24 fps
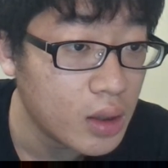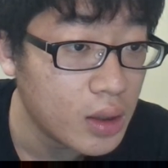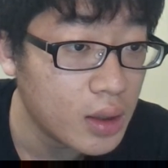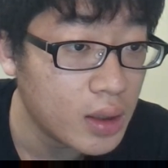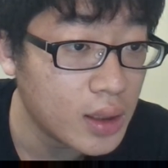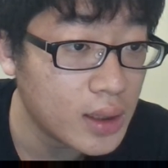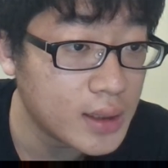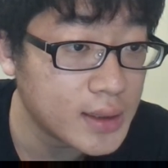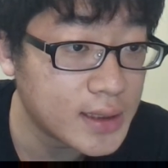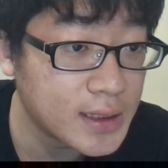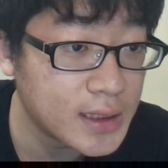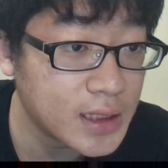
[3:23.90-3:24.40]

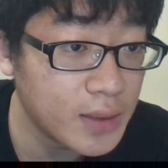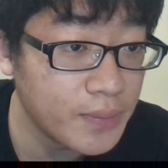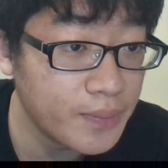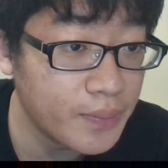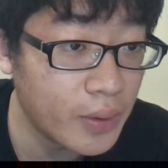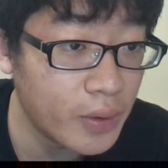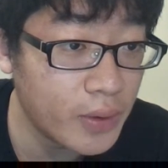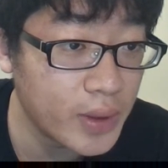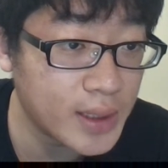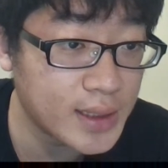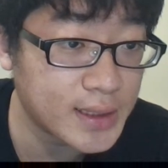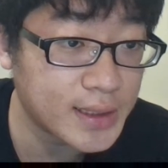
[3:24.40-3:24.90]
A
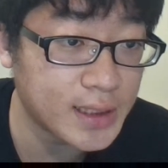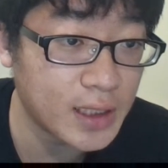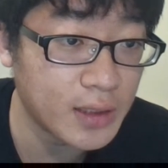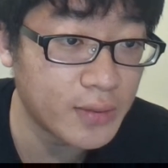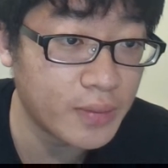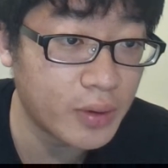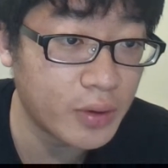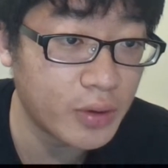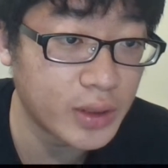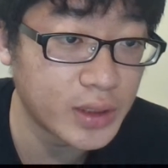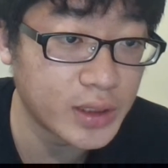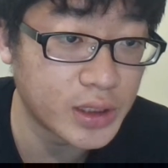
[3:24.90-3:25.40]
simple
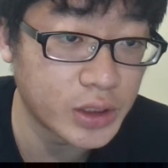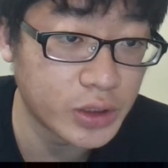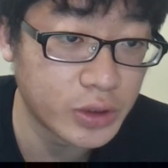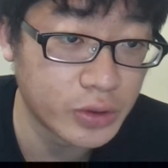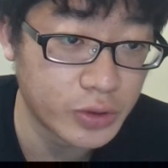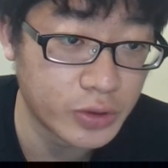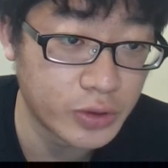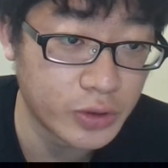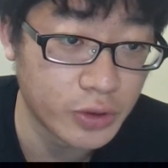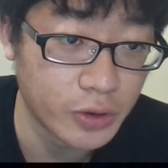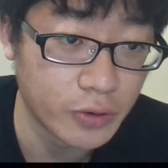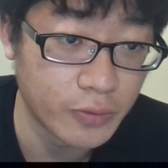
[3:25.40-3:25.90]
example is
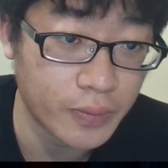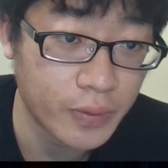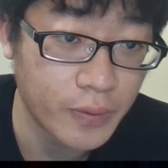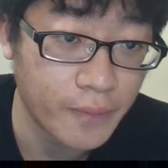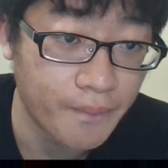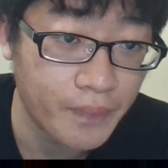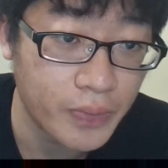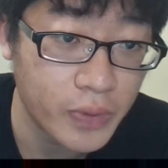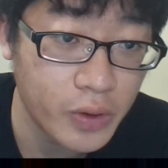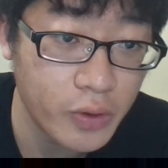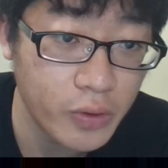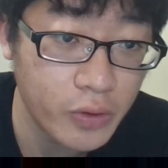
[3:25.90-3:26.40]
YouTube.
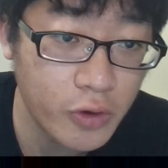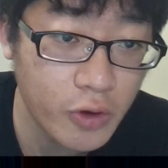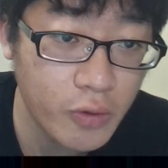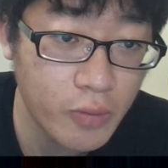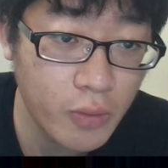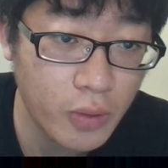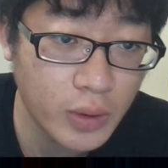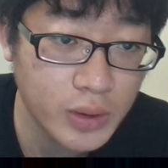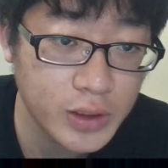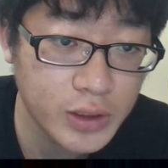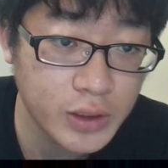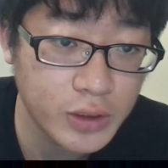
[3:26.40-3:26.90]
YouTube
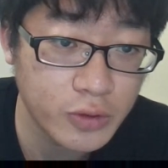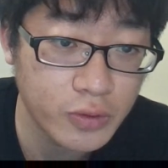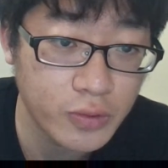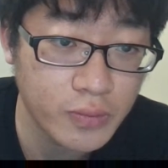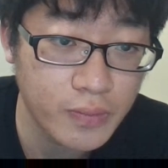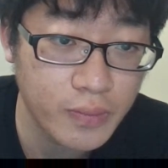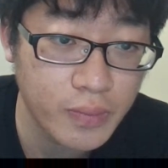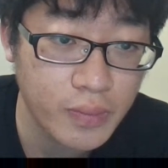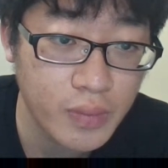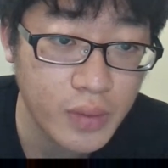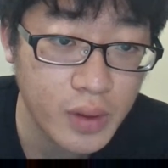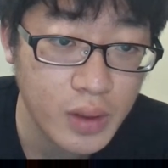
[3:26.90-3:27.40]
wants
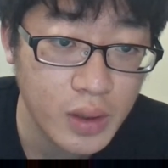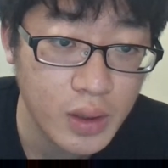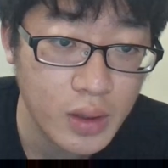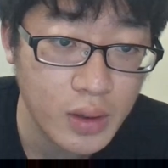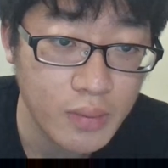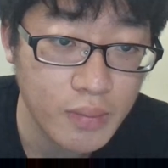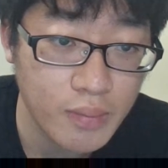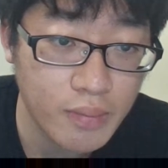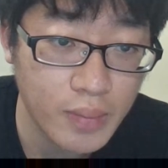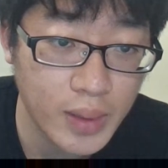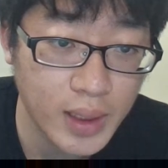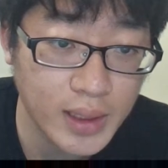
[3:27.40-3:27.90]
to
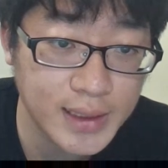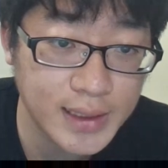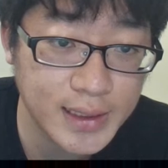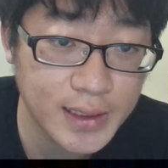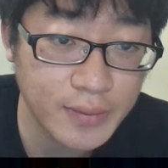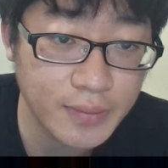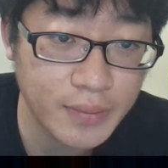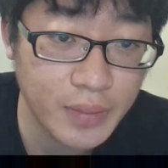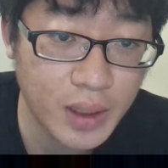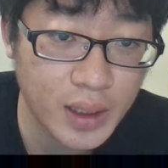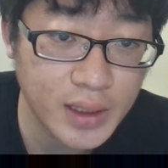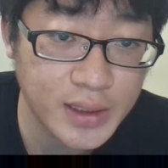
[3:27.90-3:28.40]

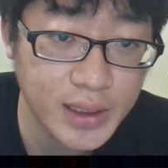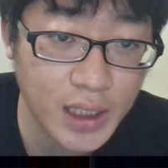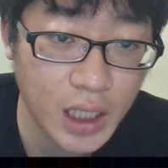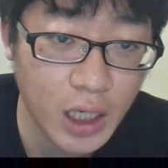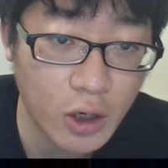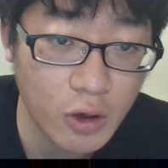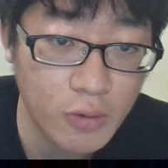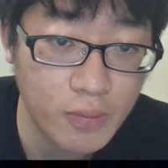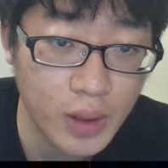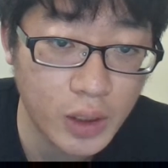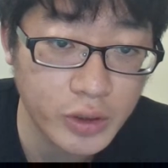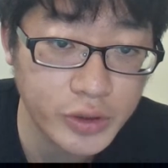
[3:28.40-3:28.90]
maximize
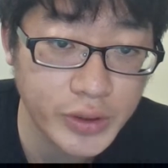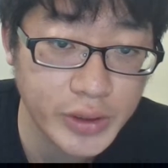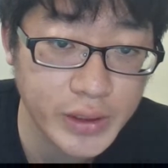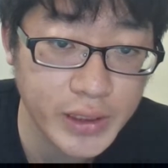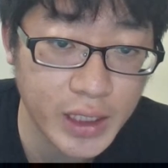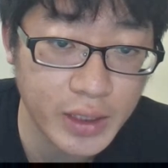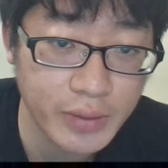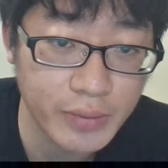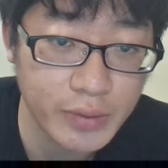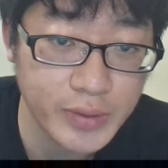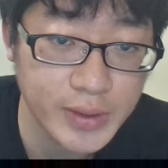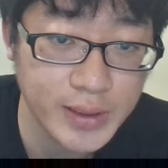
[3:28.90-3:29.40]
how much
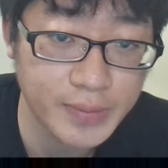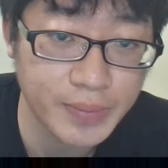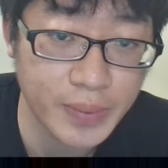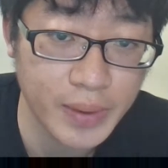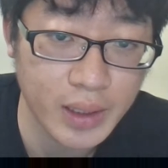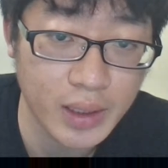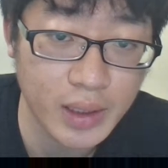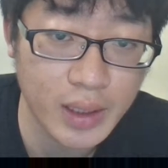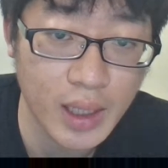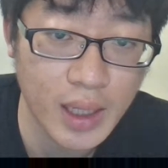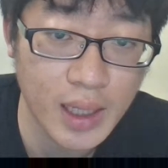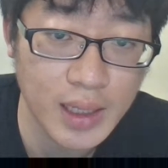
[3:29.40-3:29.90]
time you
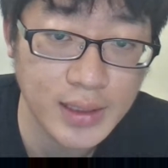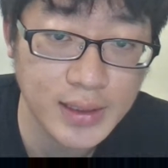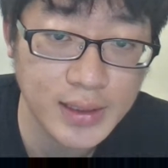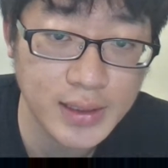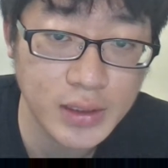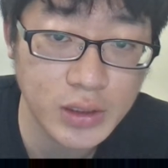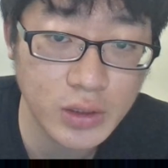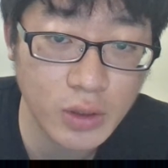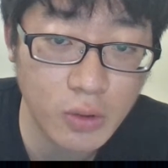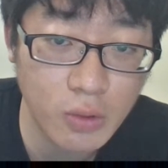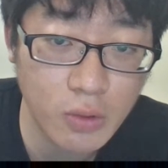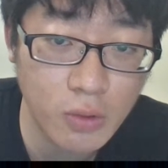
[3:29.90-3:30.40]
spend, and
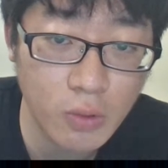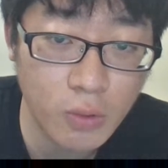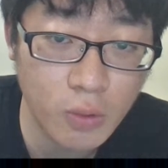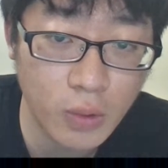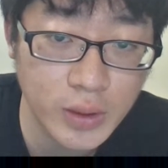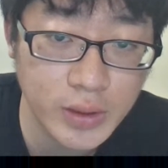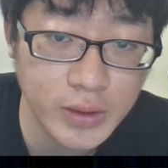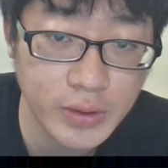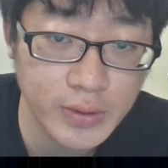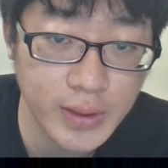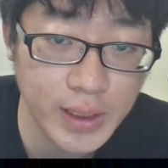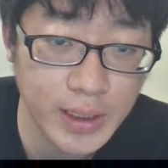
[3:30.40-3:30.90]
so what do?